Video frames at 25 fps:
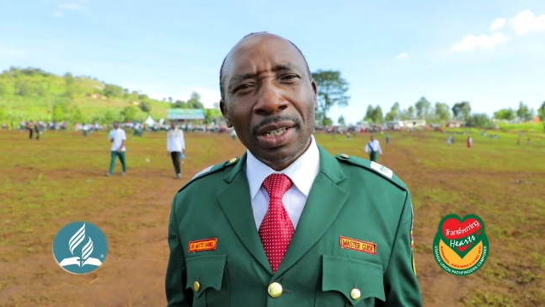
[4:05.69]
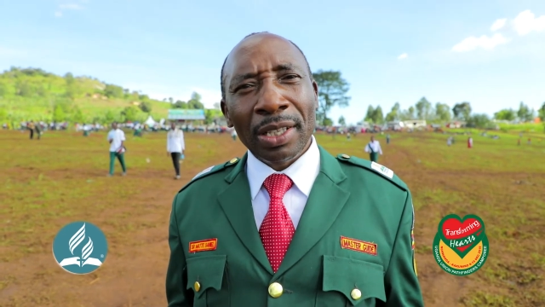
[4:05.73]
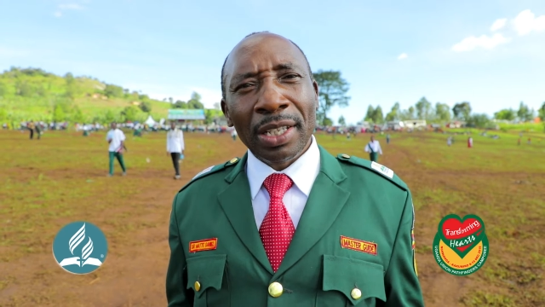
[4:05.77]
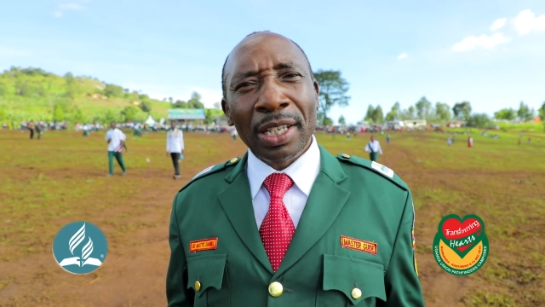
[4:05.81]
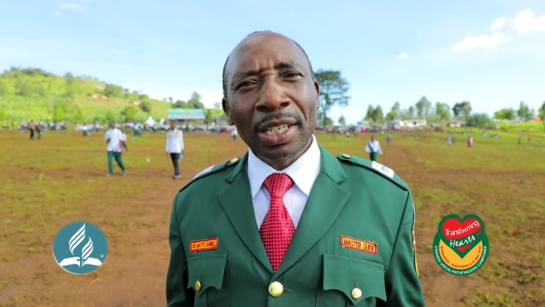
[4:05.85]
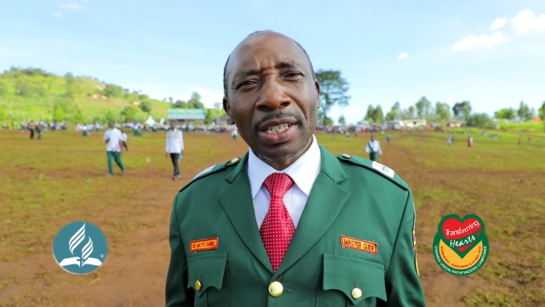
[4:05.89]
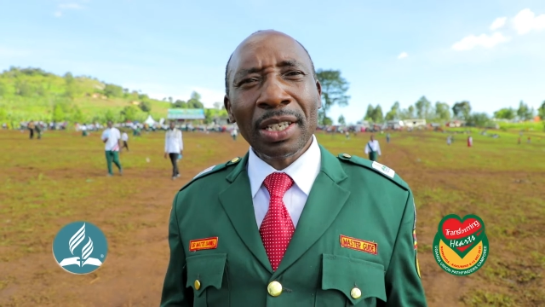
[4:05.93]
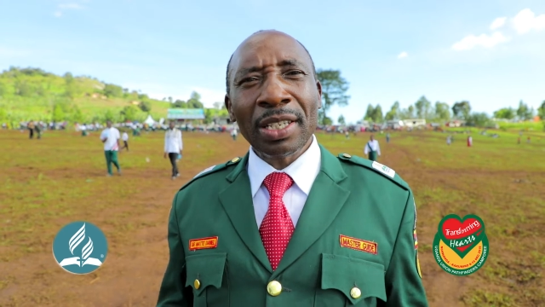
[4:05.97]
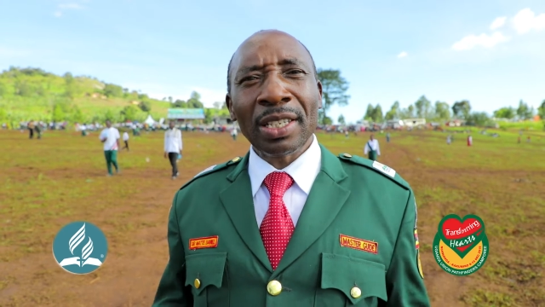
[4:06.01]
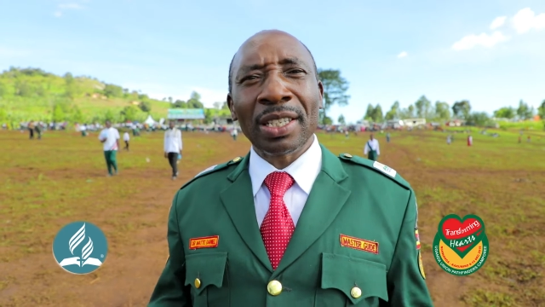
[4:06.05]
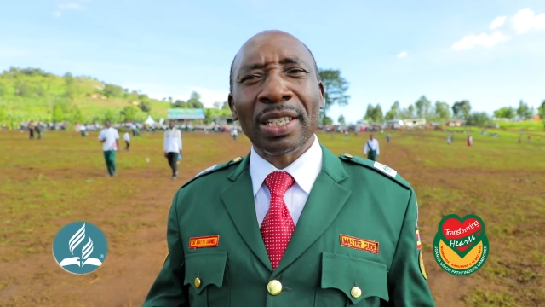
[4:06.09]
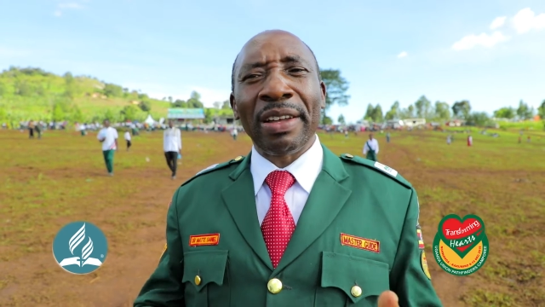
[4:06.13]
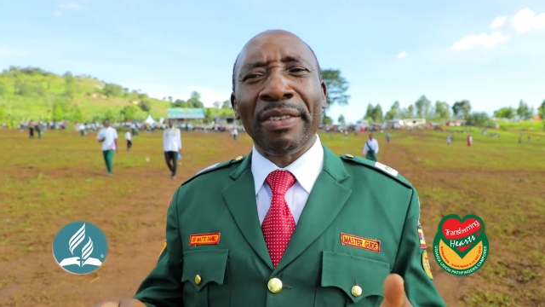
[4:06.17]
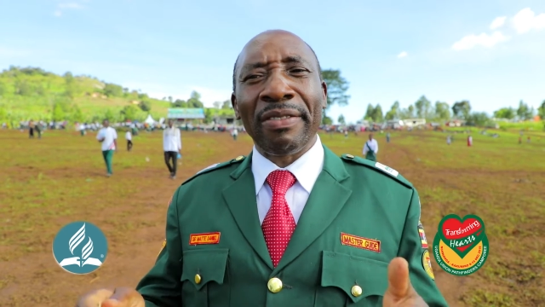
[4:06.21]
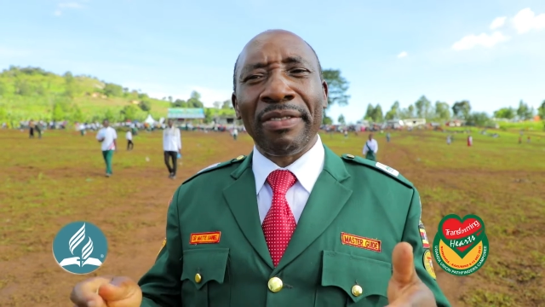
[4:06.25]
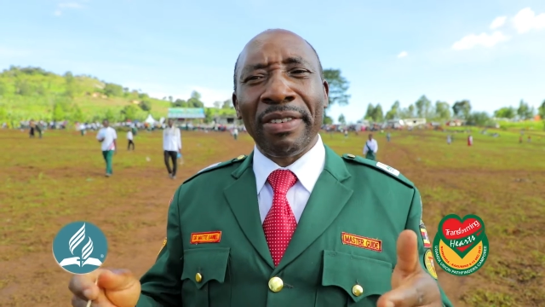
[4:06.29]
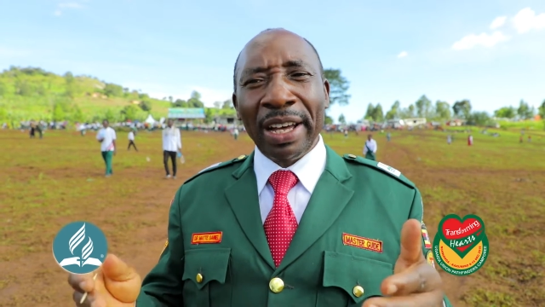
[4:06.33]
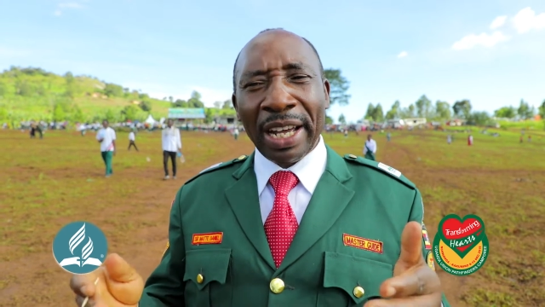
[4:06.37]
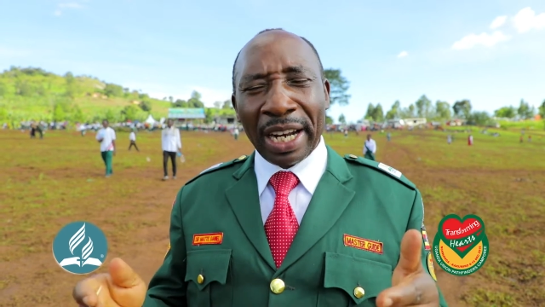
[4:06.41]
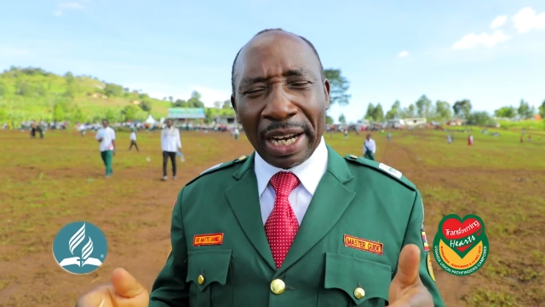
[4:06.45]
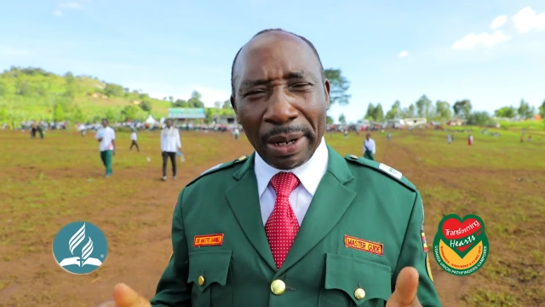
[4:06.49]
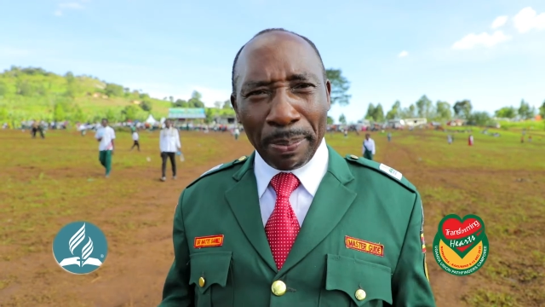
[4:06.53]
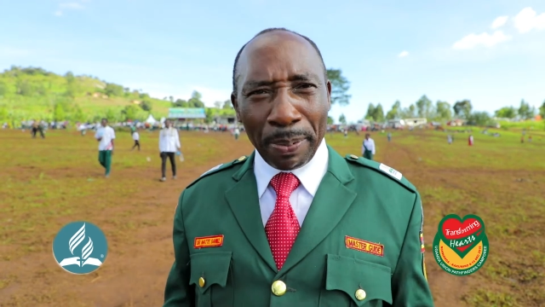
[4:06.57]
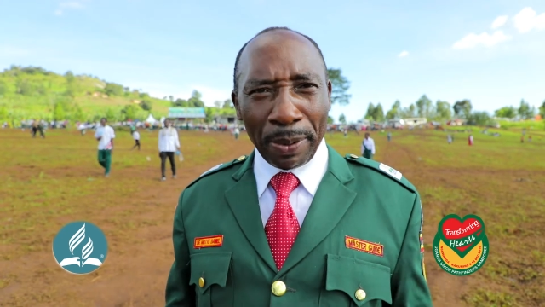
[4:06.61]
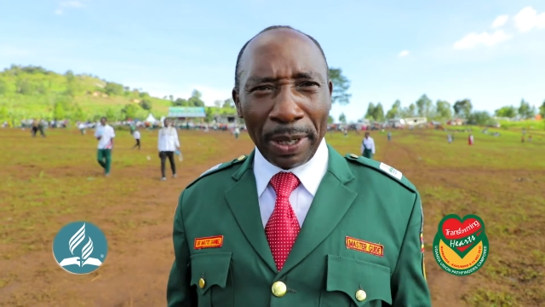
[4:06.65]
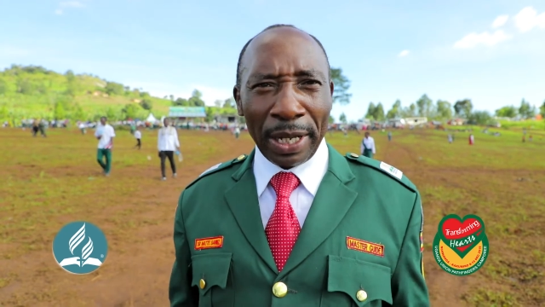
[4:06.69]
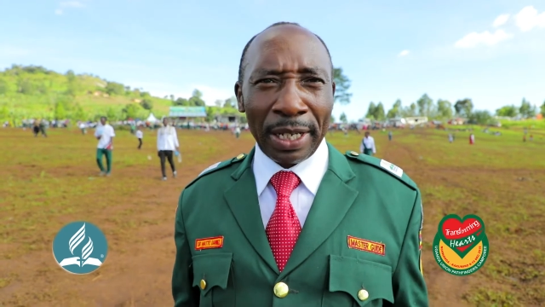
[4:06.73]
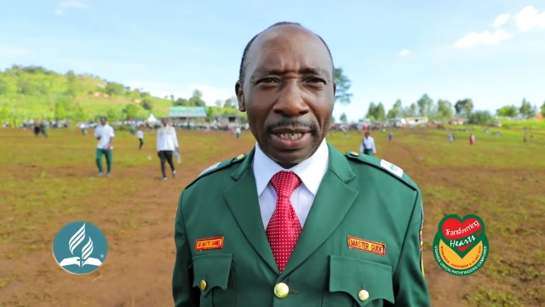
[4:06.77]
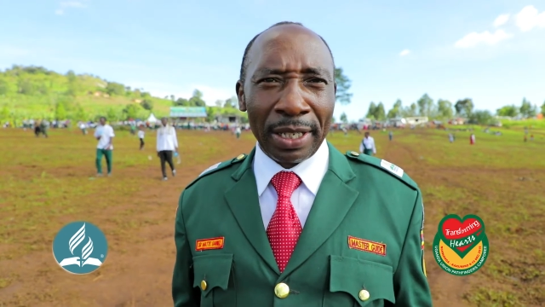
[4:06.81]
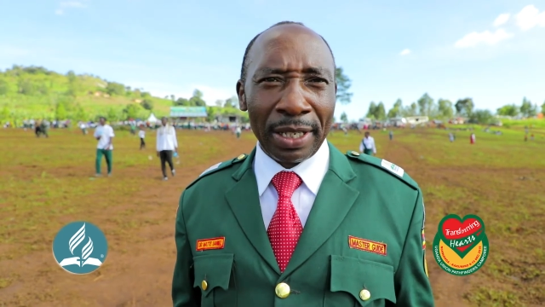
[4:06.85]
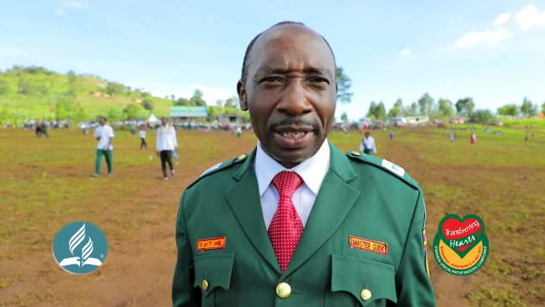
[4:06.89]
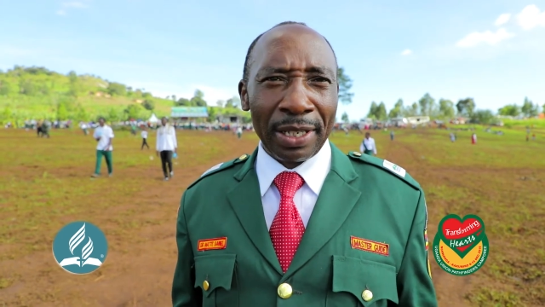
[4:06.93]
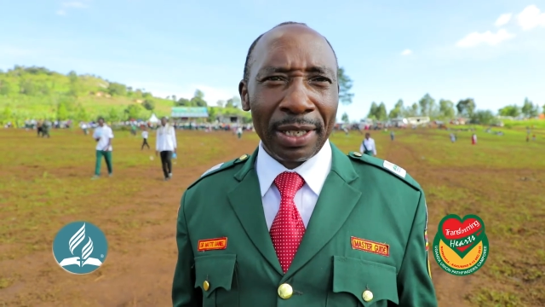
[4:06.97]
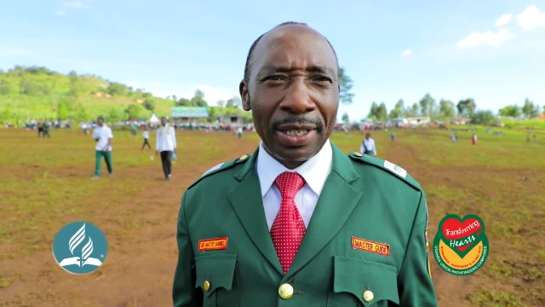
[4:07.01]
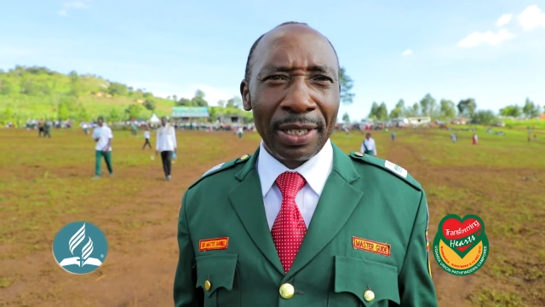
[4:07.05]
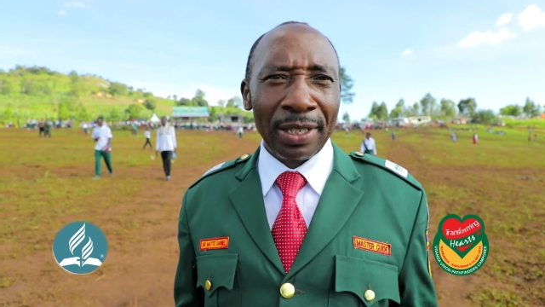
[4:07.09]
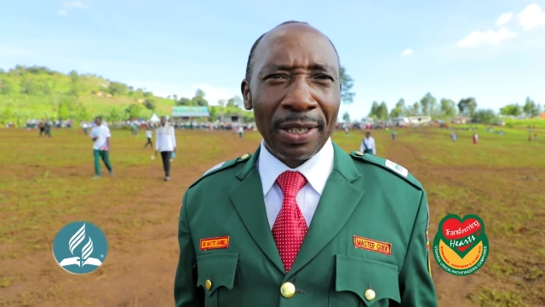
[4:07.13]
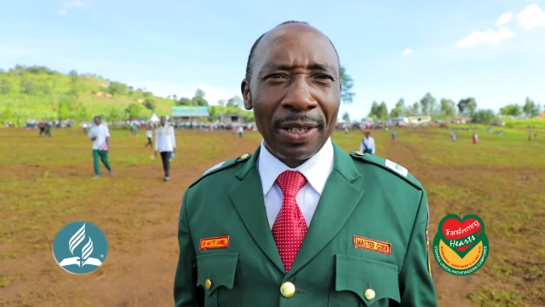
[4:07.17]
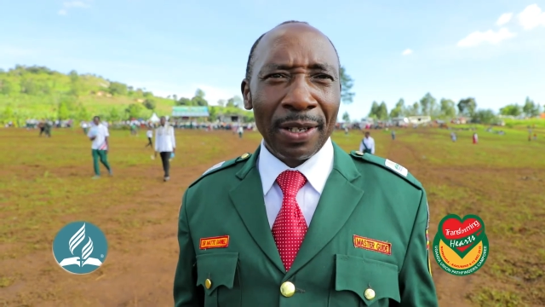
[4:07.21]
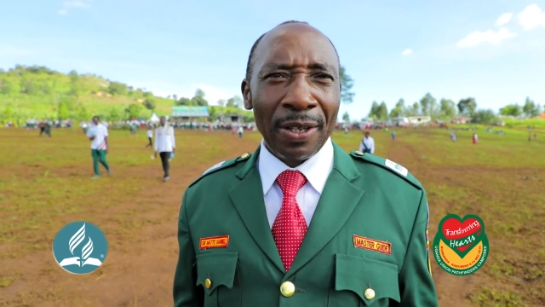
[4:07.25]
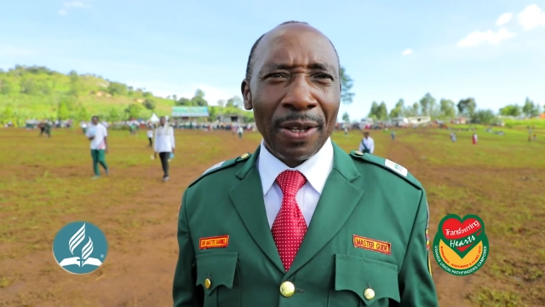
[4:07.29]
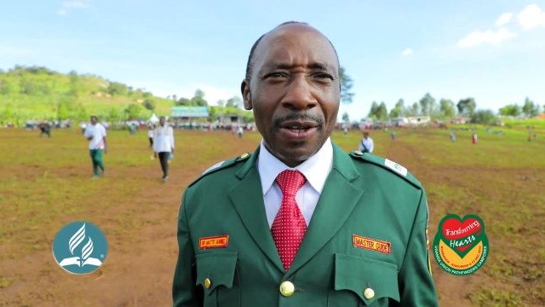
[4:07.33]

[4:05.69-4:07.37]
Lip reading: this is the very place